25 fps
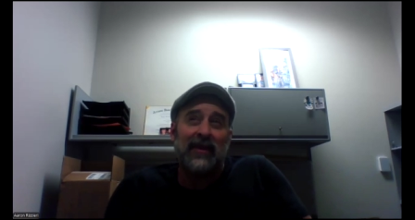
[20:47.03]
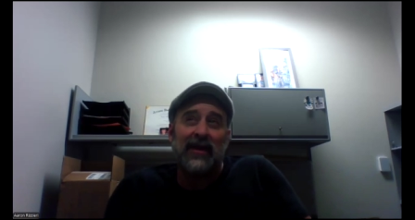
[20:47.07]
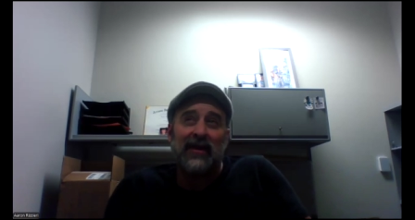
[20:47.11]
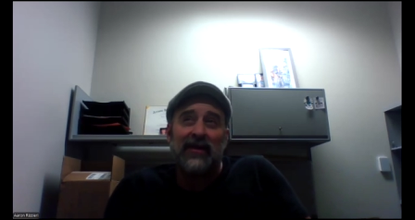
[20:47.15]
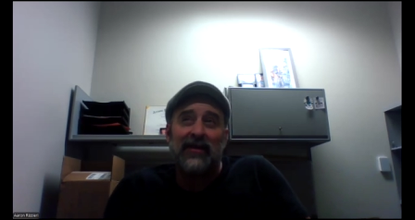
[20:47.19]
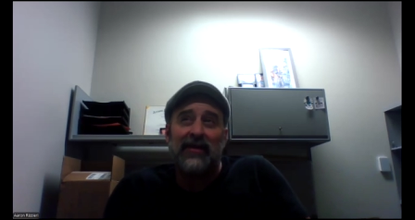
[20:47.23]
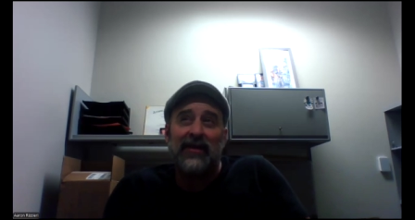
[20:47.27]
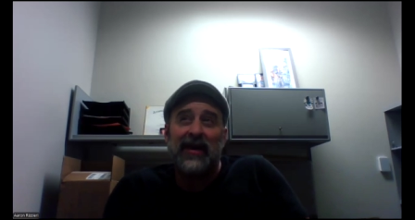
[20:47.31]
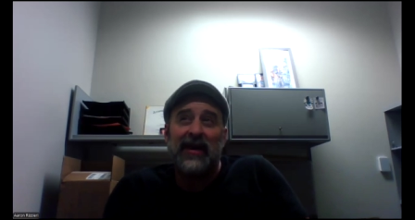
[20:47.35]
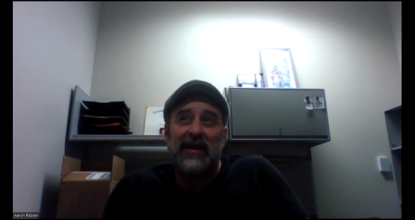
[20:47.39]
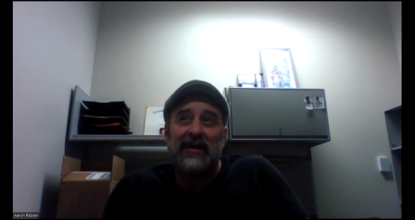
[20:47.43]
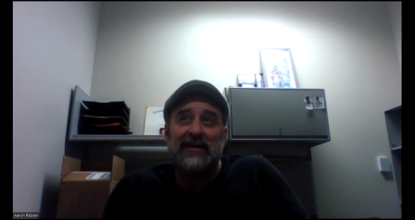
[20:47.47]

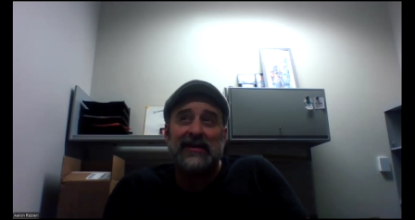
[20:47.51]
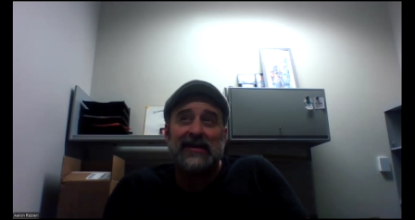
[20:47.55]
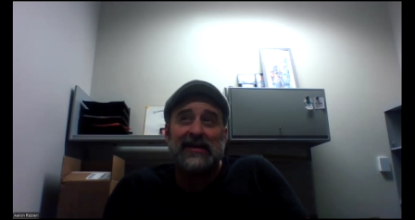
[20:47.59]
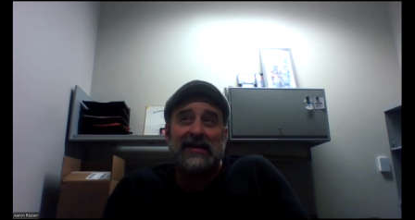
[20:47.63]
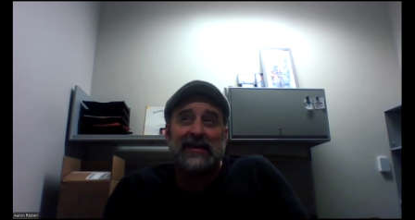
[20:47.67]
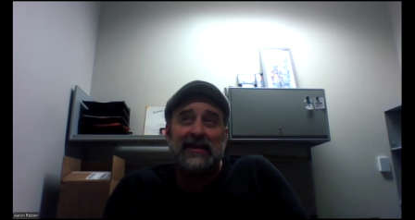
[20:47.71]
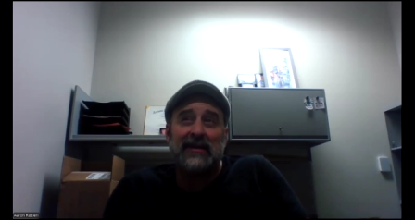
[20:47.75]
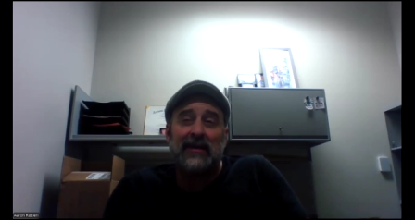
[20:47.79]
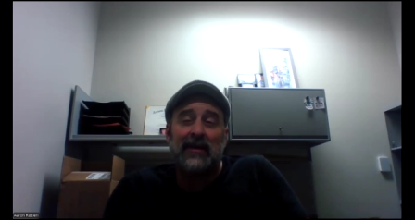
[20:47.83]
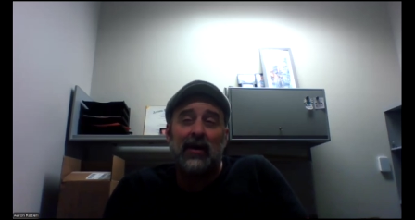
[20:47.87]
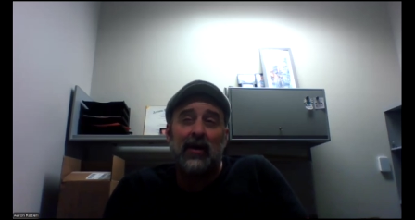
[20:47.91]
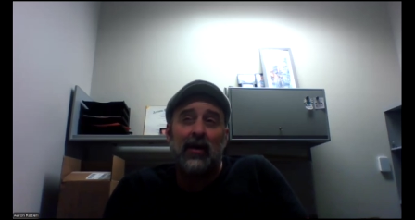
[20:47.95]
And
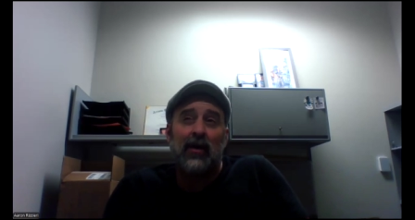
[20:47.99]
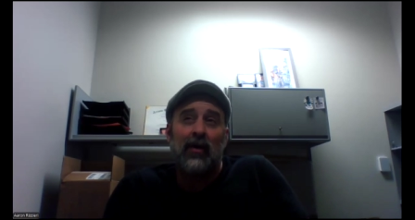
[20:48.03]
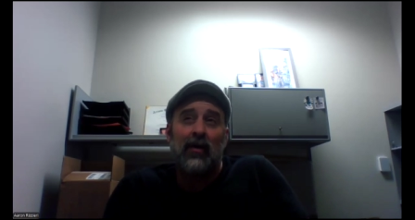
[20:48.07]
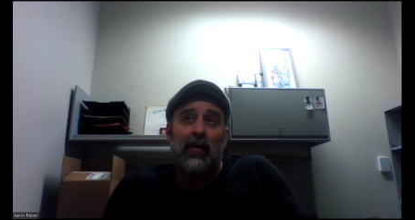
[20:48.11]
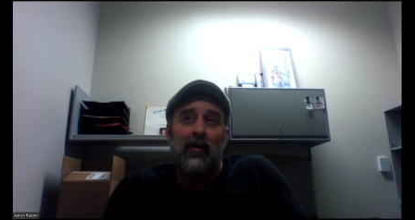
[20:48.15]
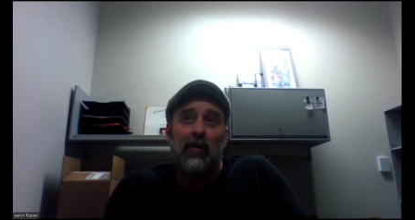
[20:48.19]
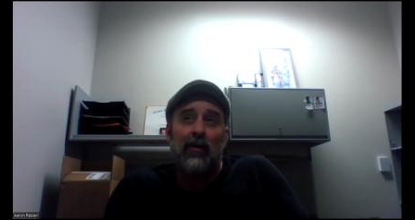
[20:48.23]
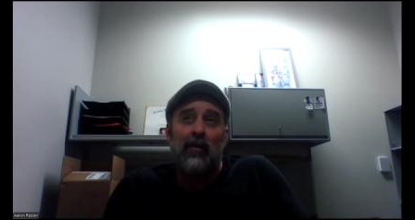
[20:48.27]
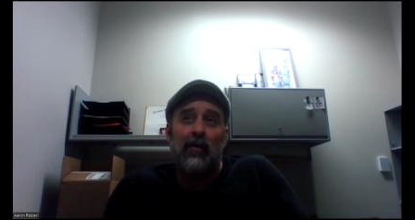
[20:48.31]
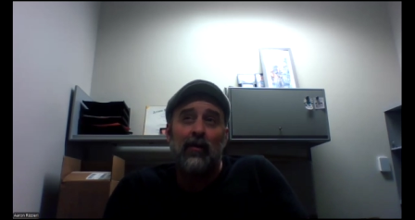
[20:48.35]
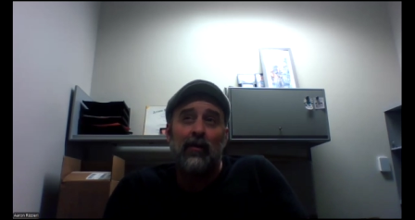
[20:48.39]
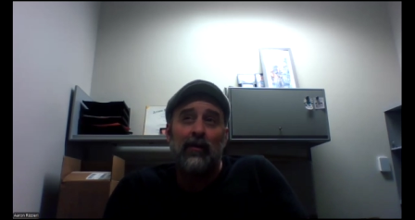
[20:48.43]
that's
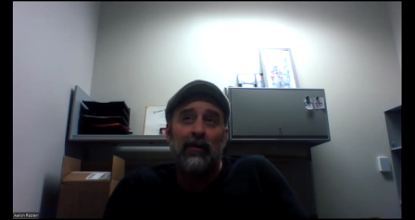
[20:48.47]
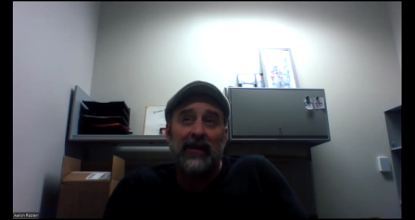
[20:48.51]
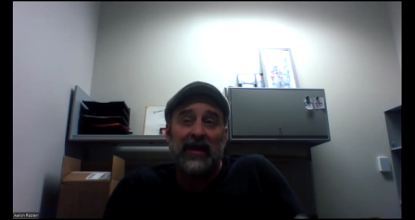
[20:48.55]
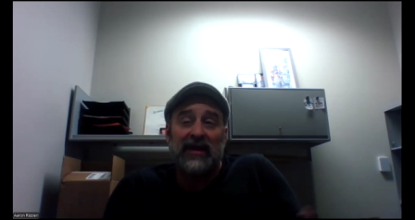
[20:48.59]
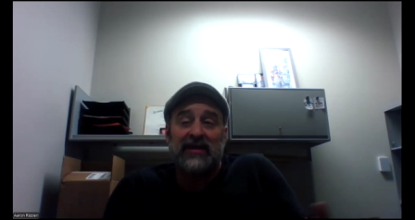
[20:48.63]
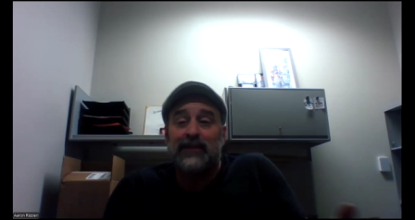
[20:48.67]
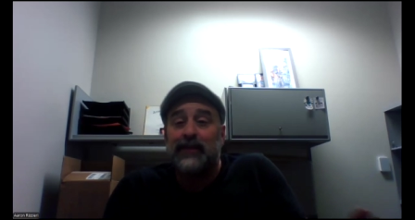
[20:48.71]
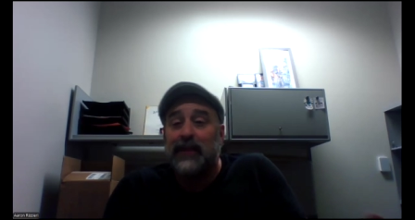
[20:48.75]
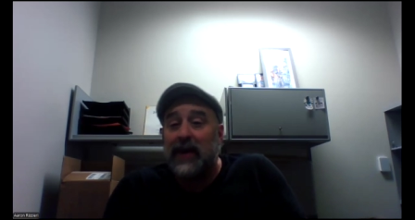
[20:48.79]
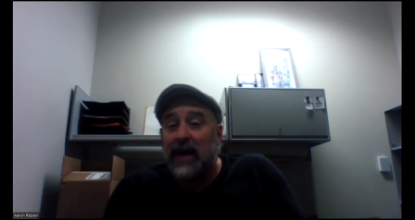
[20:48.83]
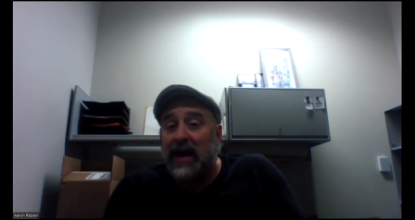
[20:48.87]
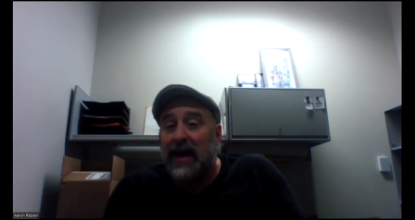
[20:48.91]

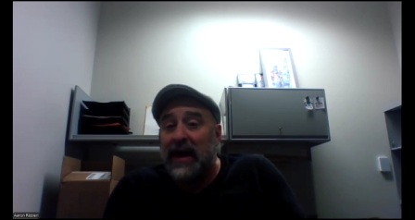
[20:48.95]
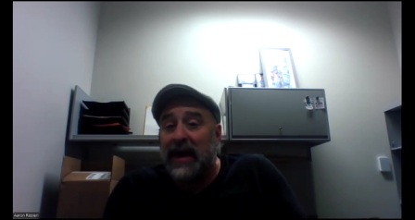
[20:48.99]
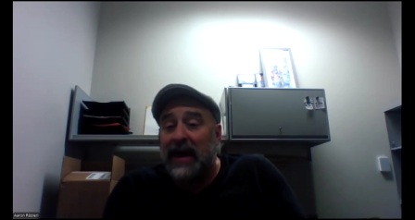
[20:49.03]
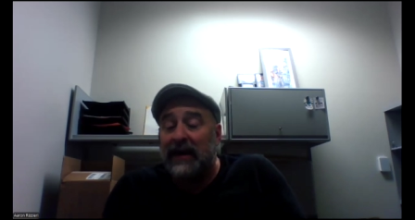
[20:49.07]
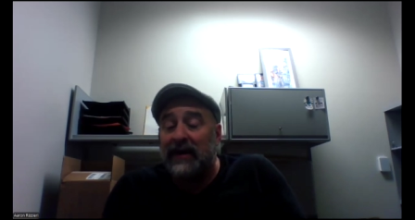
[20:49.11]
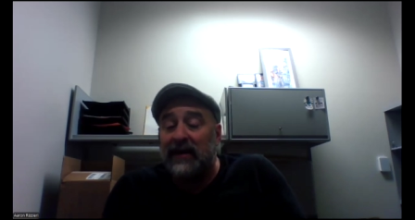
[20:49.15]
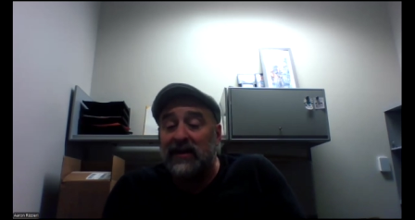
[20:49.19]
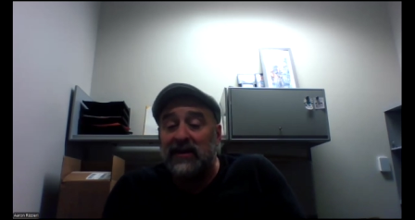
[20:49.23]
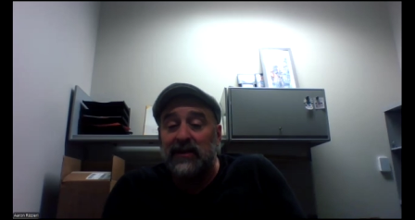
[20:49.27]
bad.